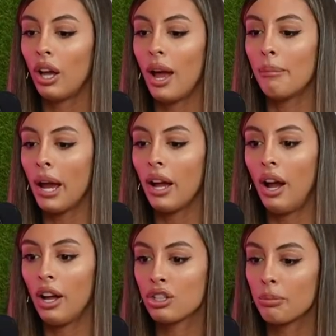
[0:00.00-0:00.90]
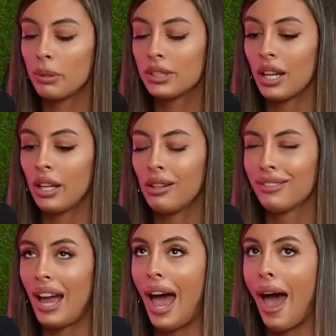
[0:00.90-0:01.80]
Am I 100%
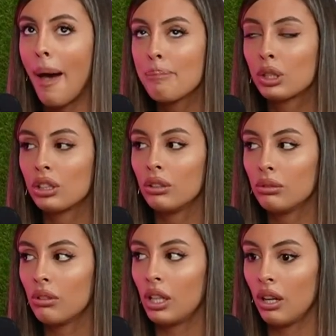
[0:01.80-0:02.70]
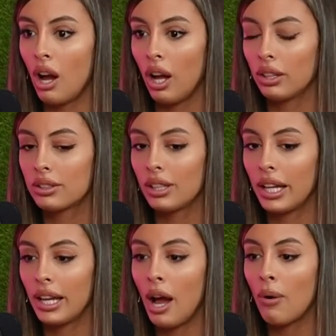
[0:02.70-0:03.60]
healed? Absolutely not. Yeah.
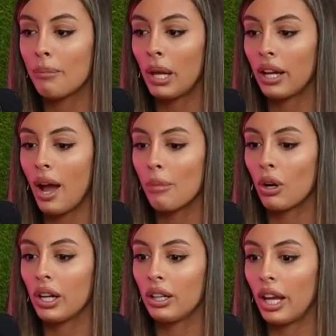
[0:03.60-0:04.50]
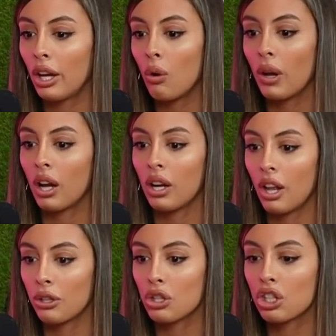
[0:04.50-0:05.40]
Like now I'm already like going on
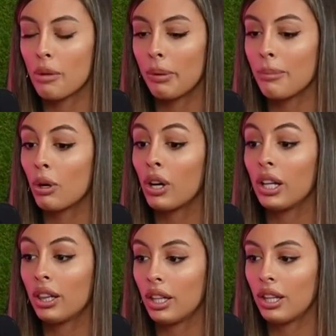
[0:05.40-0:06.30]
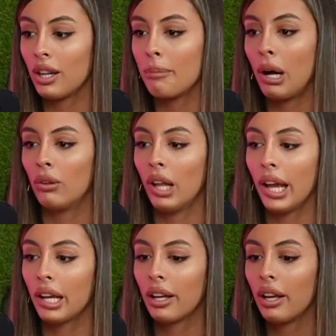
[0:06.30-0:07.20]
another trip, and I'm already thinking about
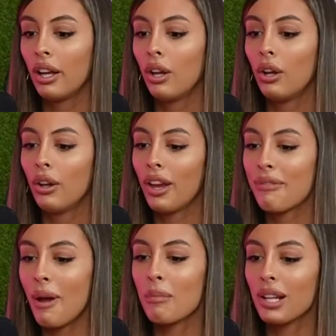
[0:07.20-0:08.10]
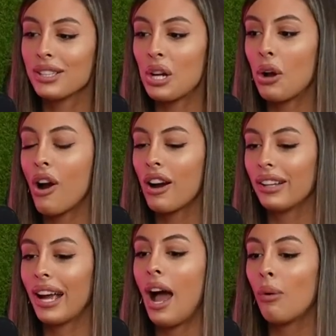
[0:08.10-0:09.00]
like, if I'm renting a car,
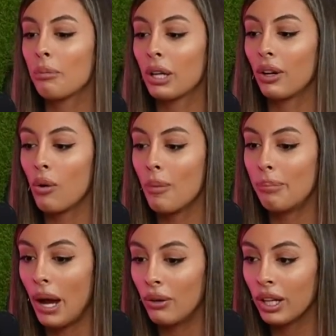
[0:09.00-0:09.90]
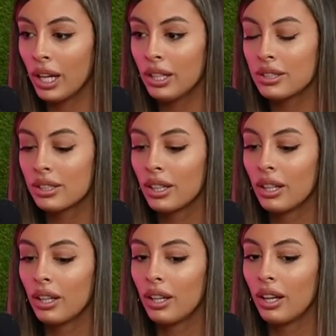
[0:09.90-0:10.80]
like how I'm going to go about it.
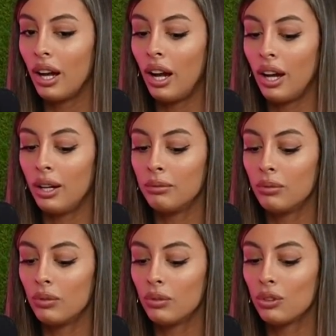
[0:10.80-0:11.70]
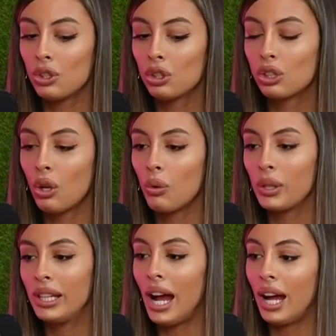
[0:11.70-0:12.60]
Mm-hmm. So
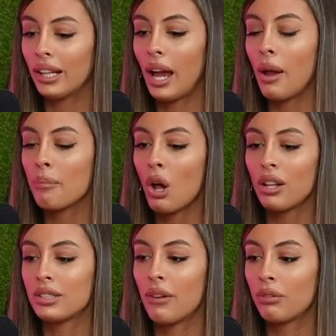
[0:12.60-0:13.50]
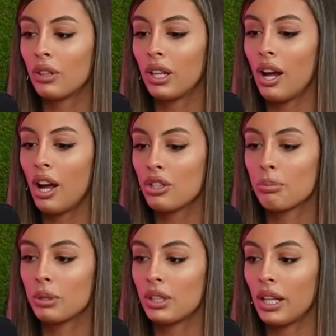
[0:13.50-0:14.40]
yeah, like I'm not definitely
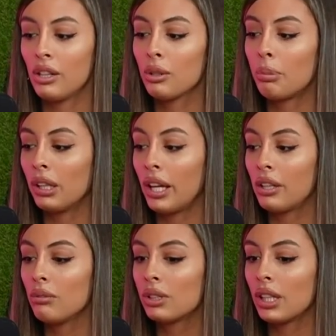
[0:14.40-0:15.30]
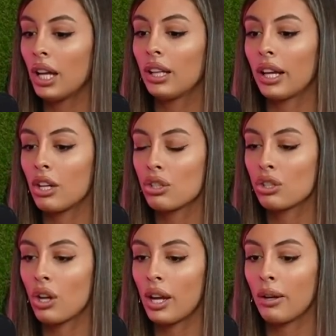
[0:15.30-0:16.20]
100% healed, but like you said, like I just
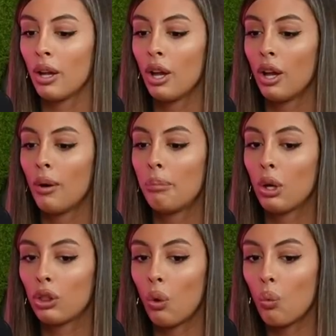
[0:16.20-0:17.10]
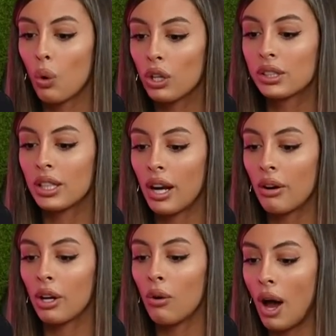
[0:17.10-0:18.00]
try and put the worst
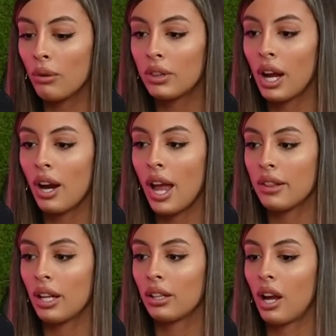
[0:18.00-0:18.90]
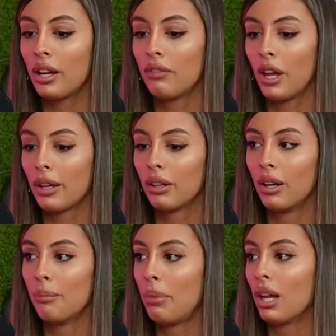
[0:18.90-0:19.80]
scenario out there and then kind of like
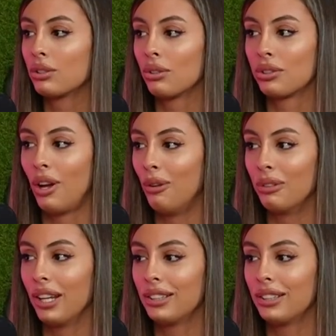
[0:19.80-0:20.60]
puzzle solve it.